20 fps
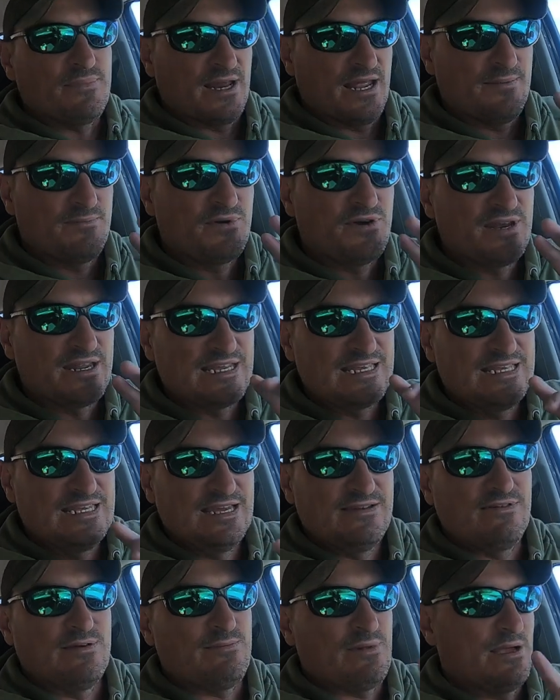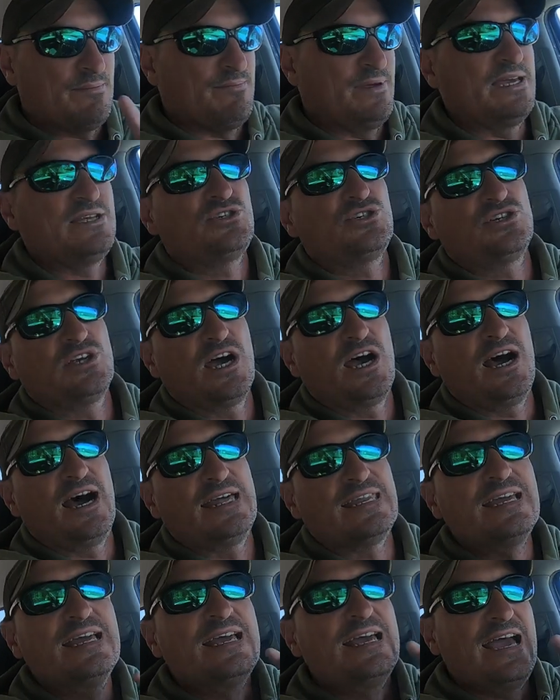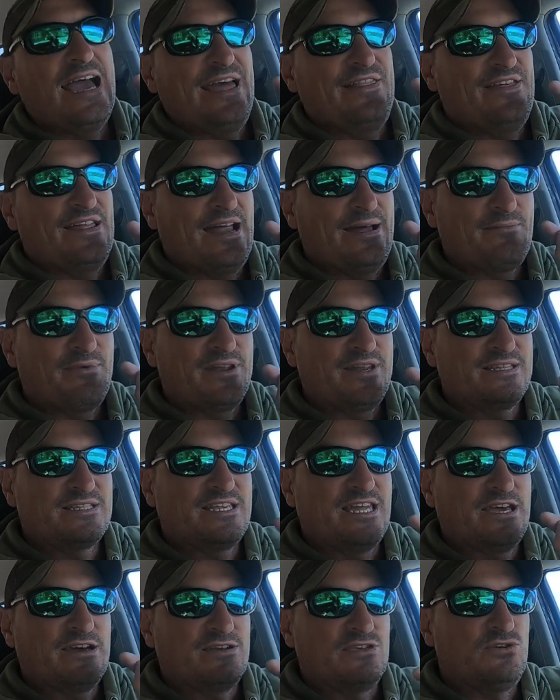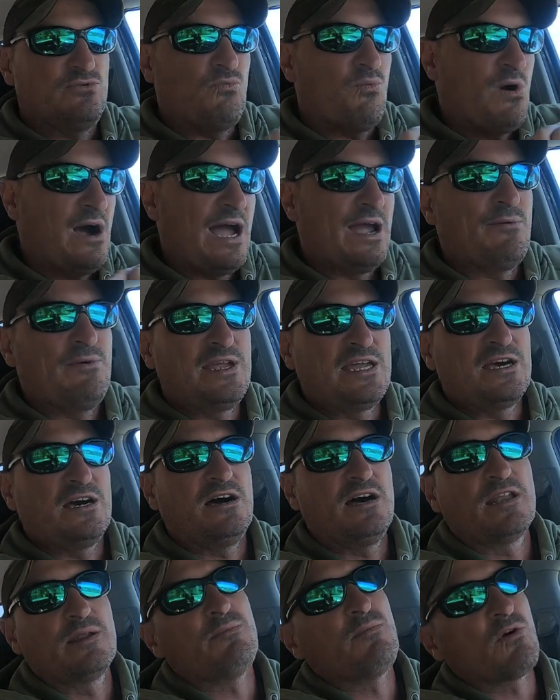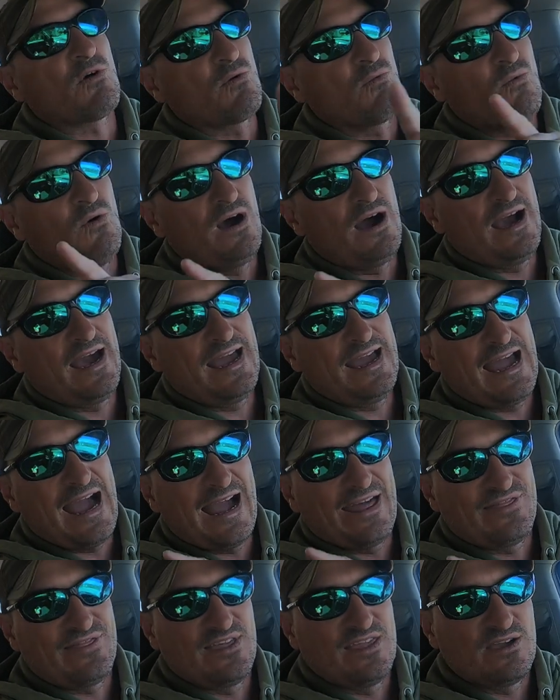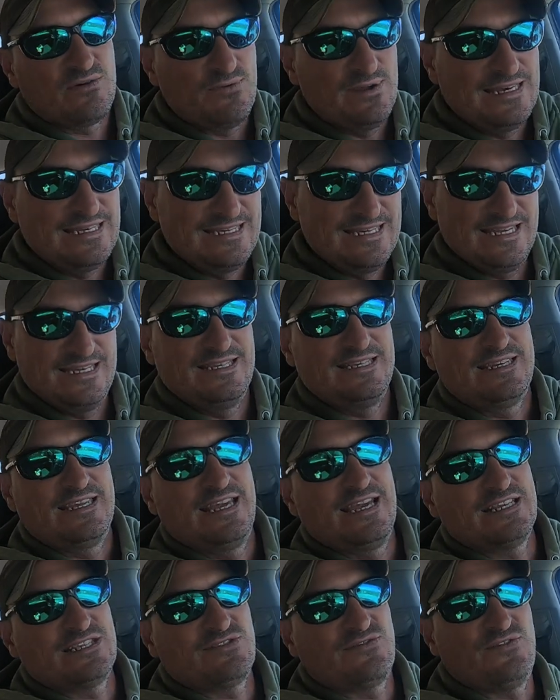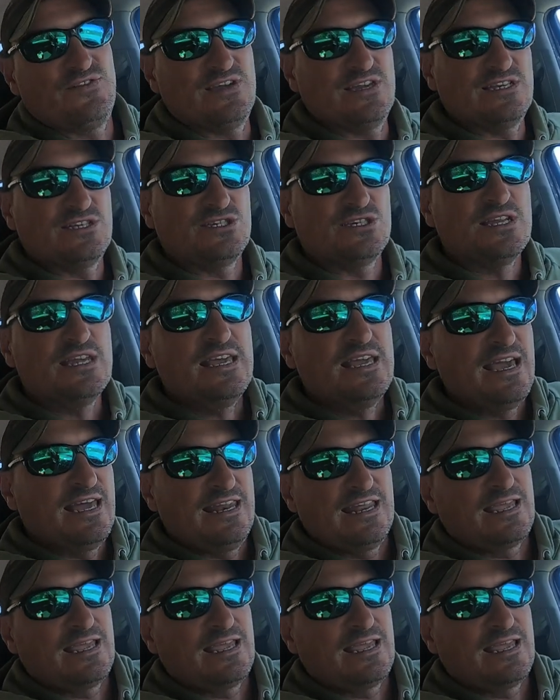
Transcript: but I'm going to give it my best shot, and then I'm going to tell you why we caught them or why I think we didn't catch fish.